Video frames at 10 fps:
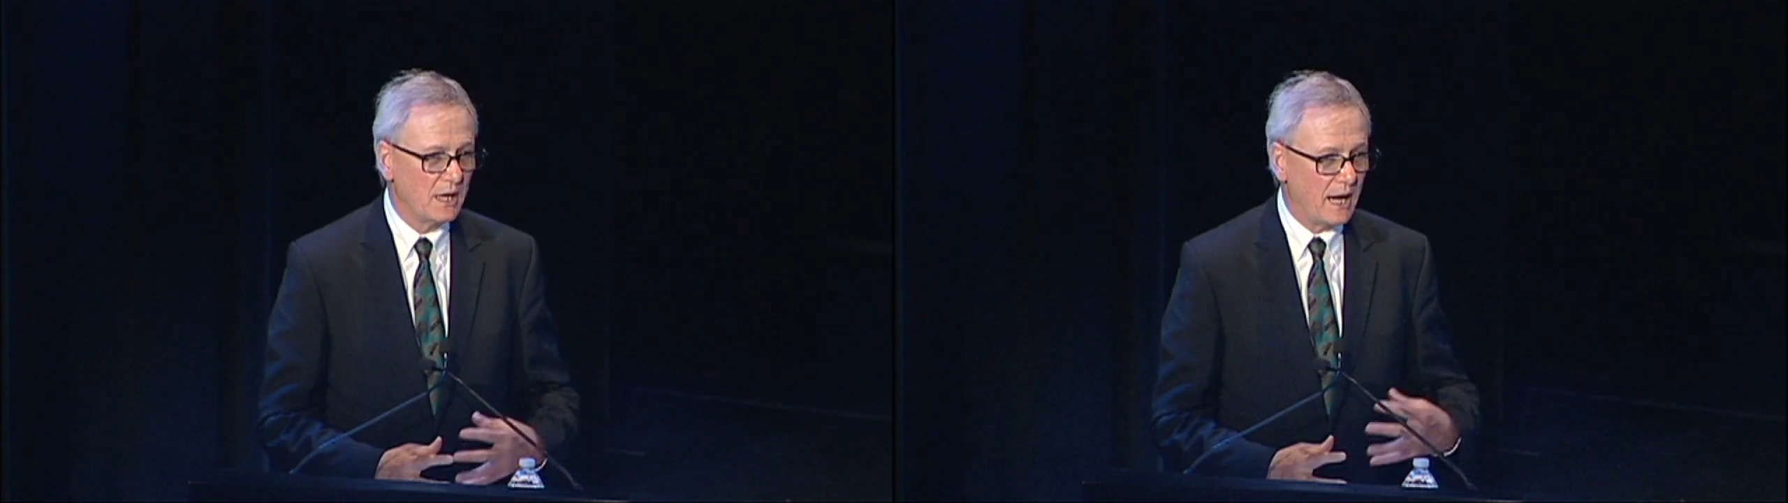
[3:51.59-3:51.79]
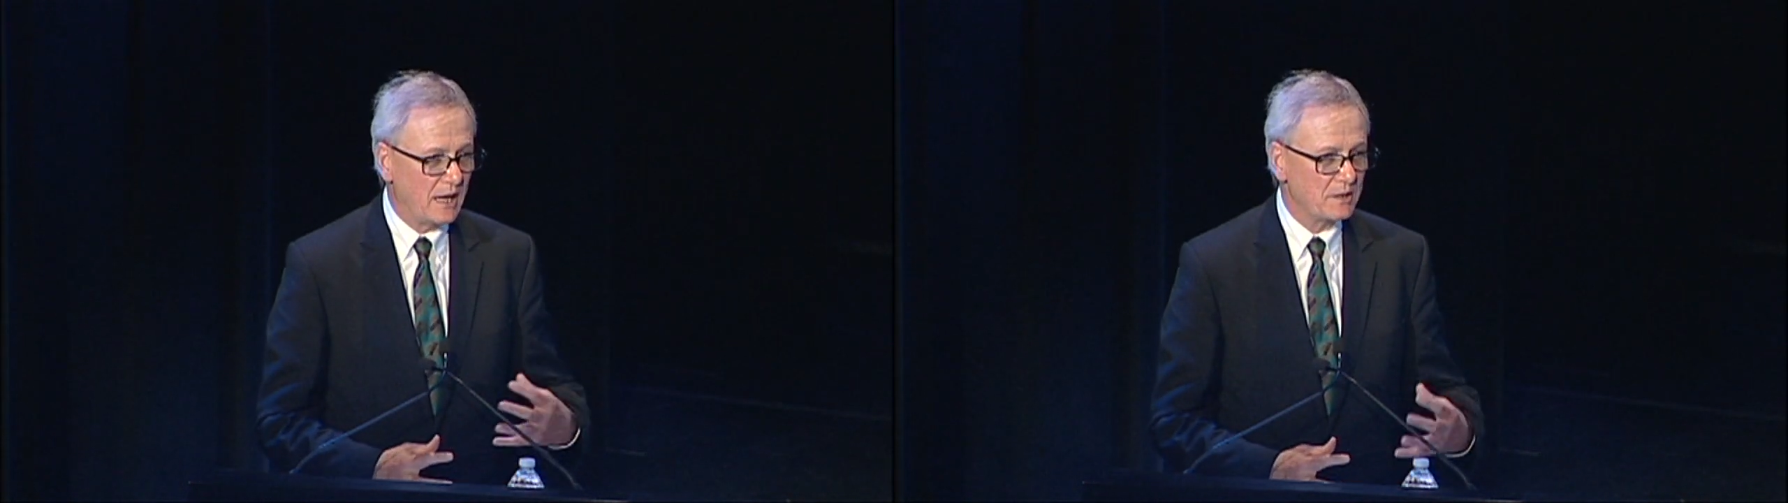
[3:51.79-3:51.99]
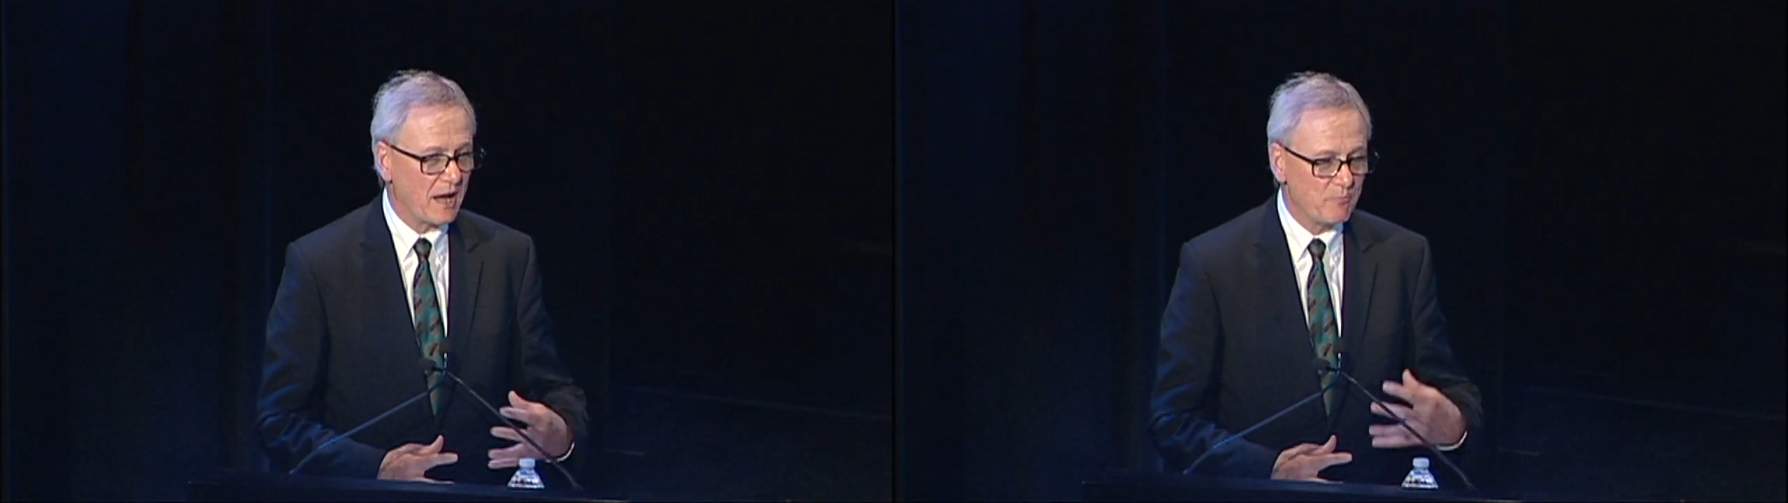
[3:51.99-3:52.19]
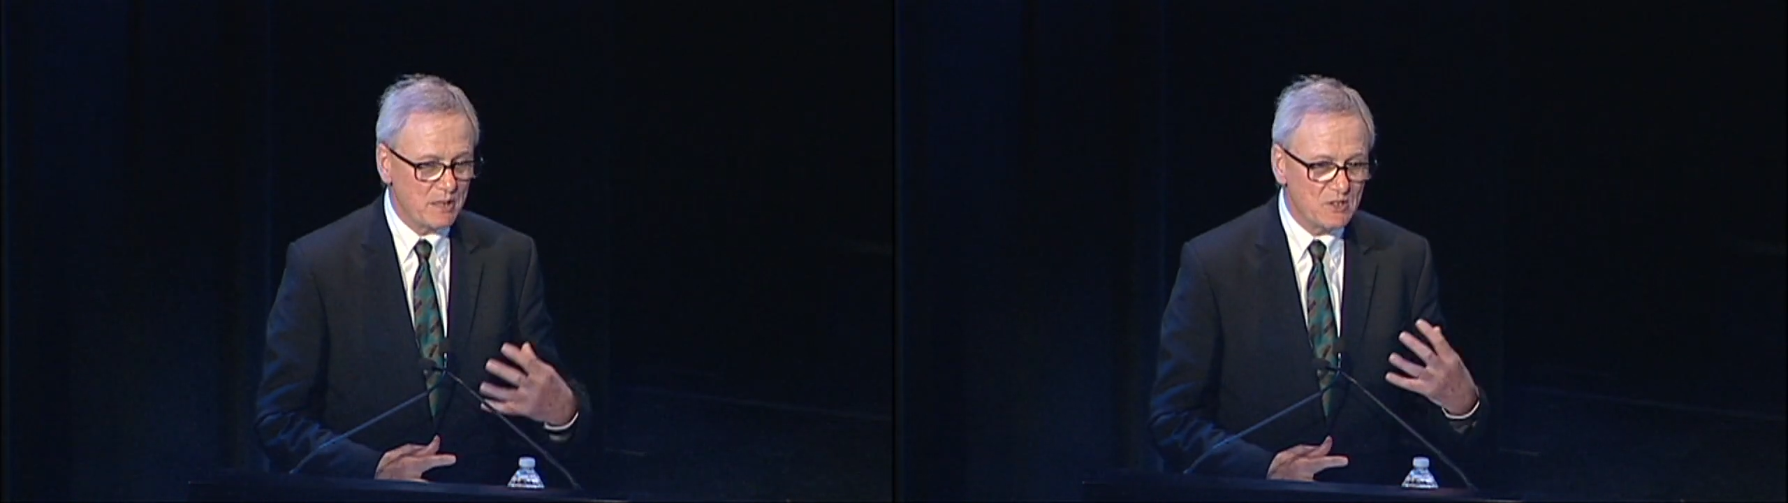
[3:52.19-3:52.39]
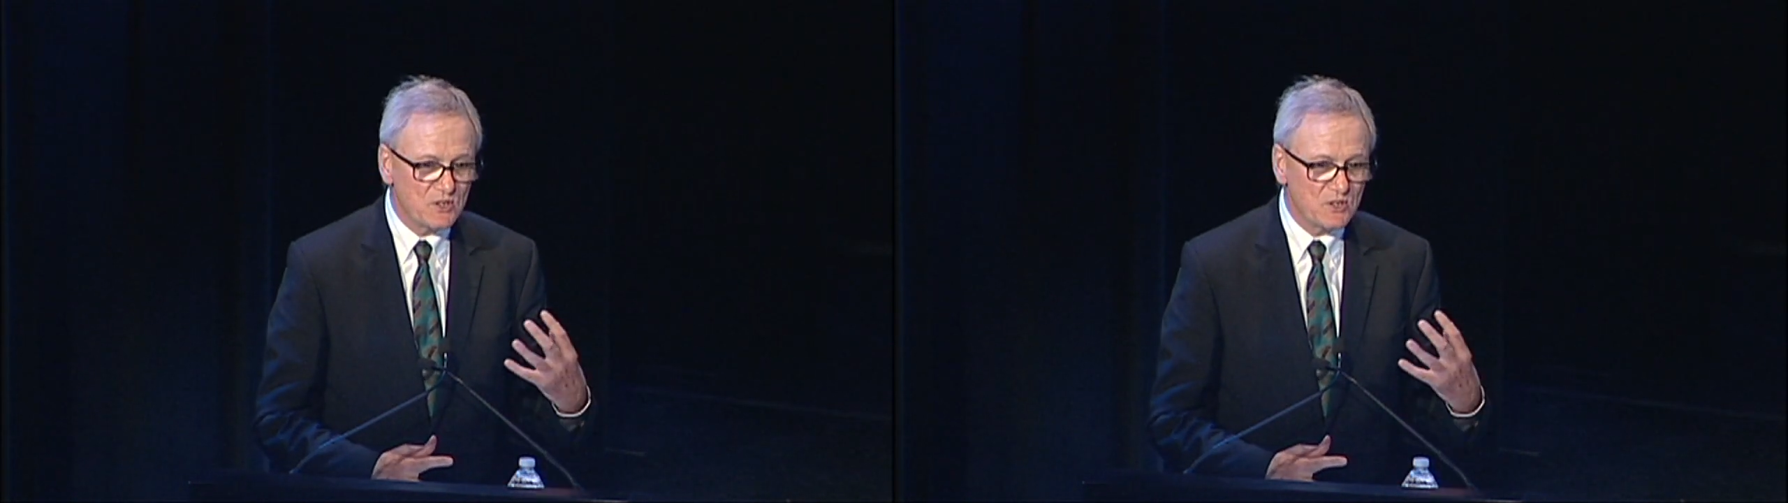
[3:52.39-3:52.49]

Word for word: and have been